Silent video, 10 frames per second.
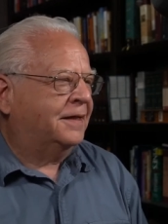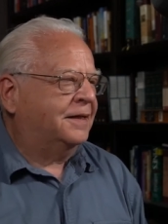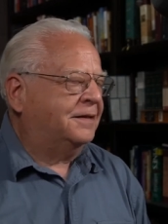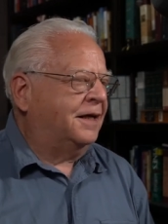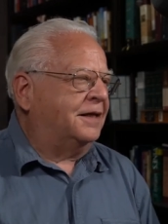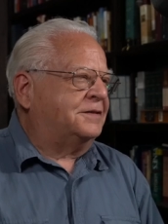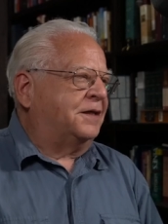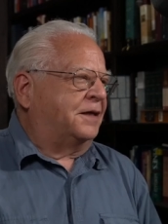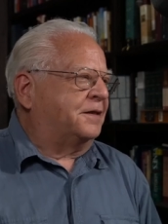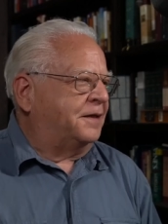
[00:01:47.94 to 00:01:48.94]
Not
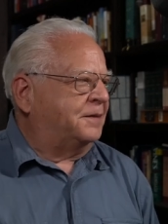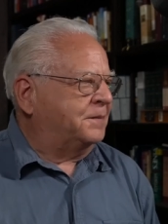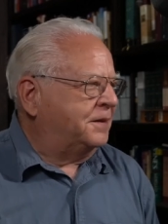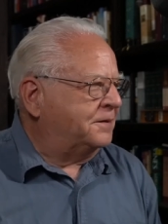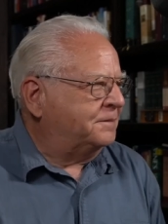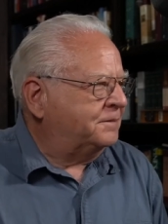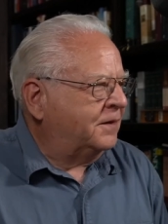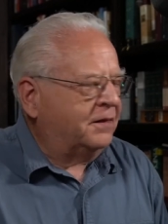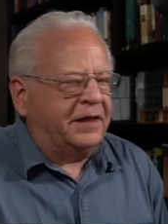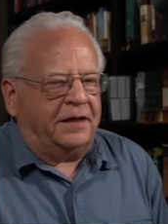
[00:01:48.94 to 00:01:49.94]
exactly like me,
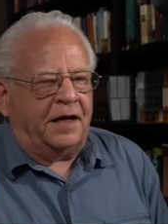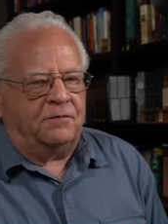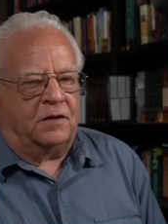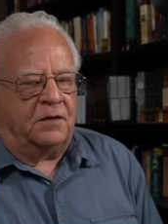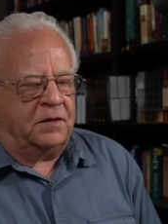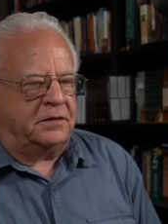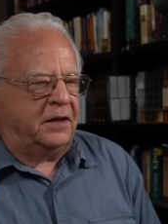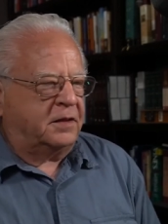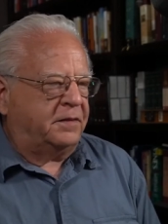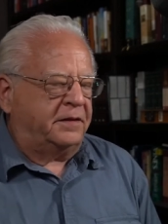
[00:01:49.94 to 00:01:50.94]
though. Okay, I, what I want to
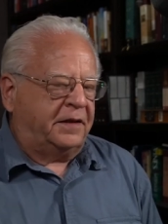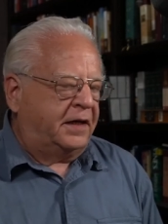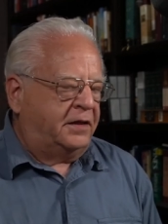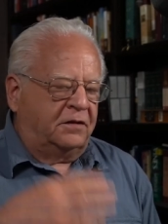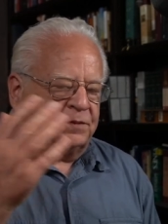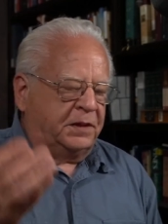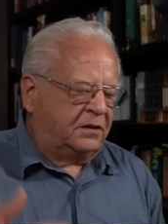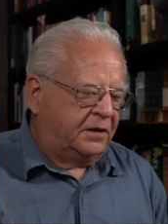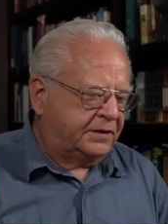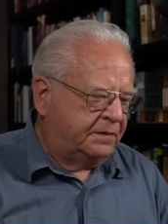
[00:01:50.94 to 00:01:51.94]
talk about, and I know it's been a
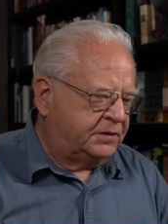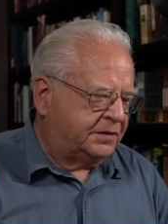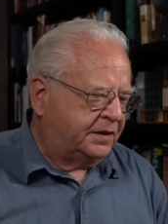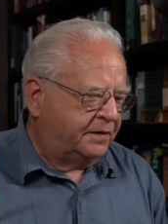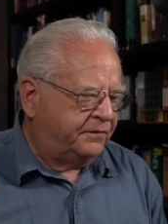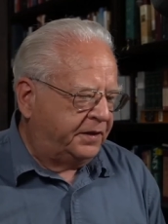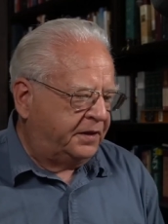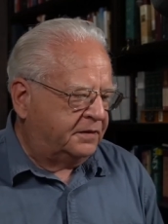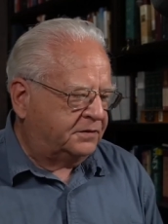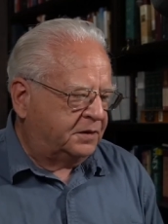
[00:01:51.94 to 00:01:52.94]
long time since I did a
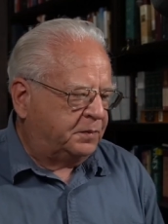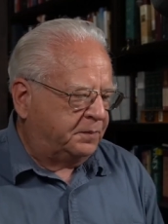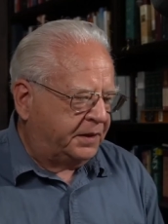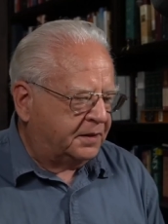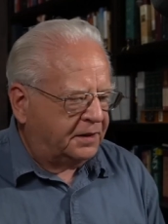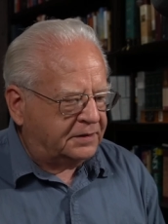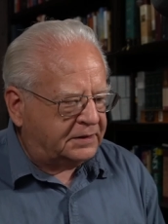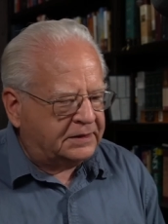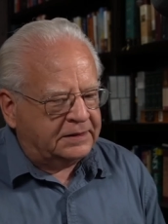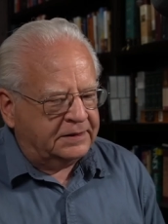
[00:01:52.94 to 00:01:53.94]
video, simply
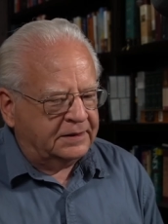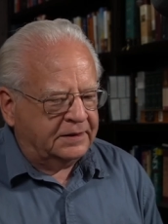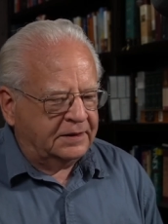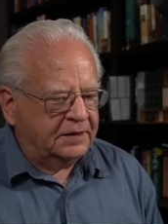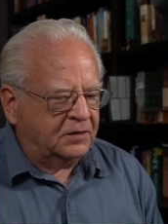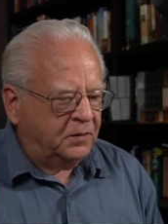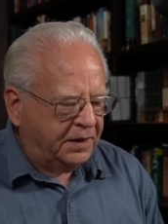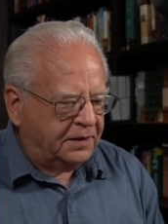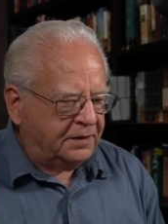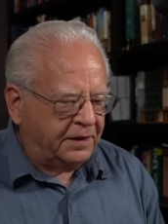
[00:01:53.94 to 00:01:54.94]
because,
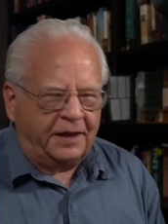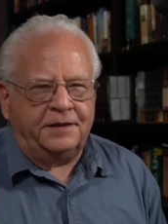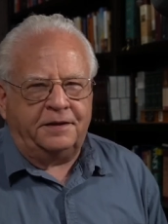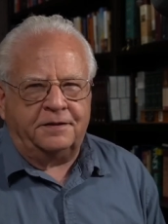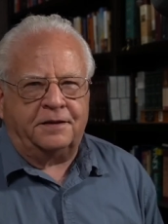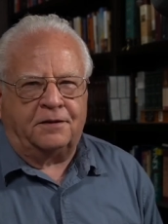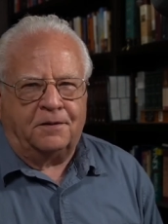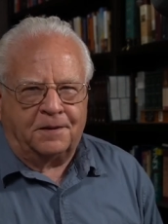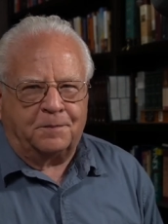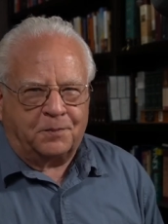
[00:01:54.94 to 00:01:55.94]
well, I needed a
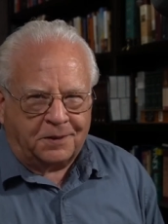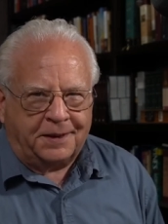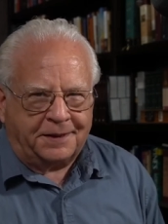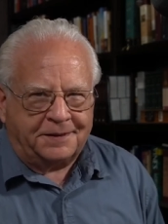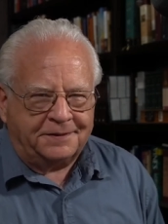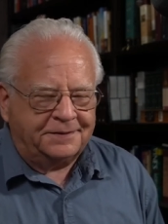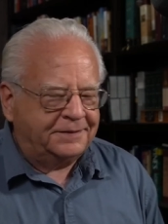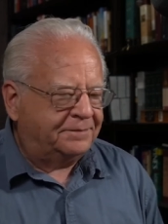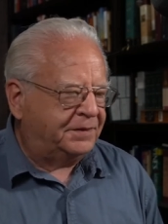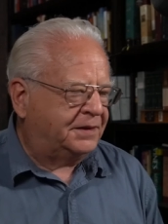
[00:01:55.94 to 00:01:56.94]
long break
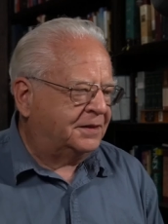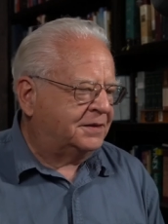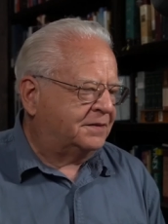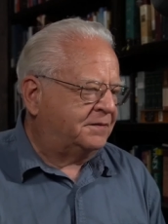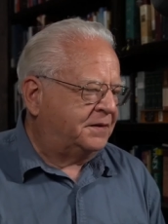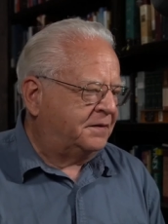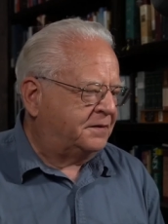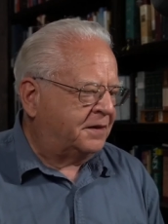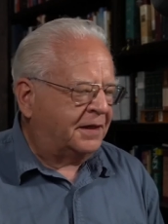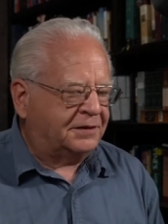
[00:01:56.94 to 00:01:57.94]
because of the
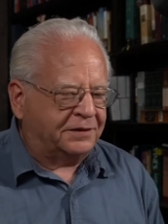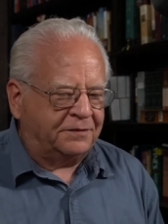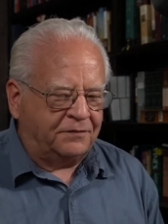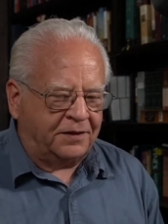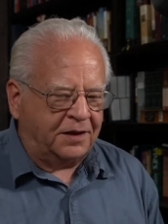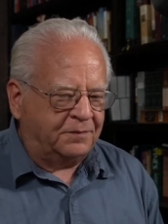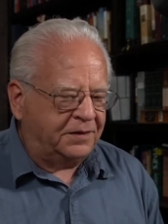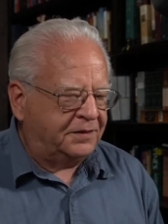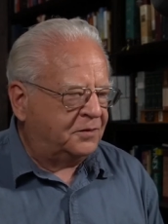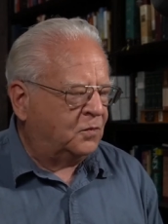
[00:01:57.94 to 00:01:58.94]
toxic
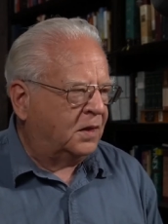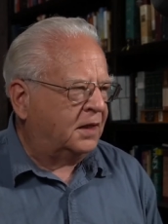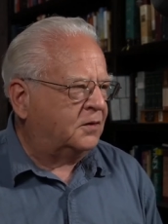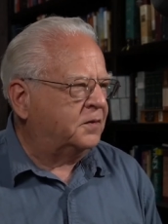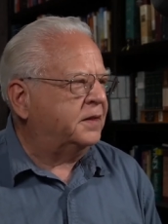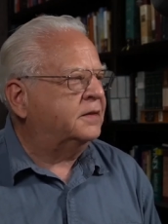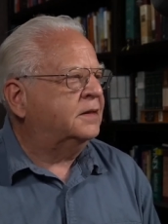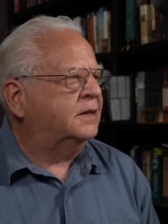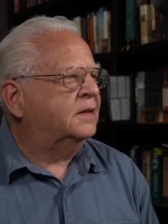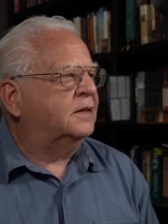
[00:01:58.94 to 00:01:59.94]
environment you wallow in
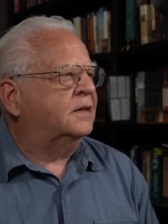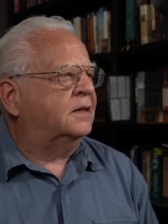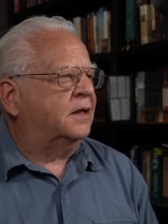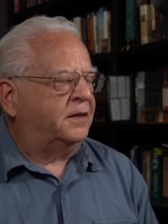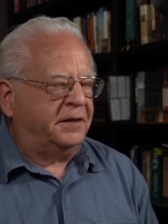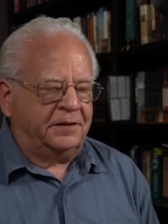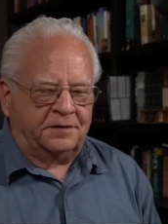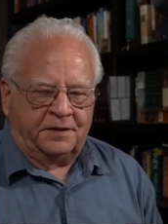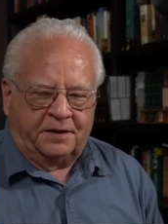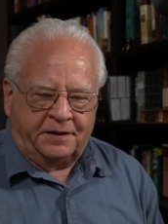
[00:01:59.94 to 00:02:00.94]
on the
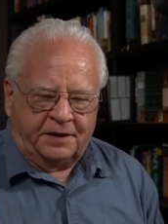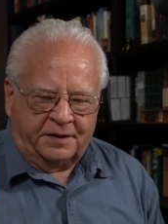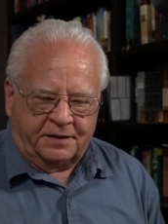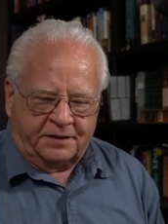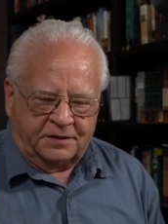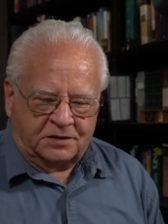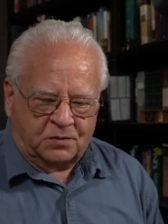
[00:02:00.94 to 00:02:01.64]
internet and in this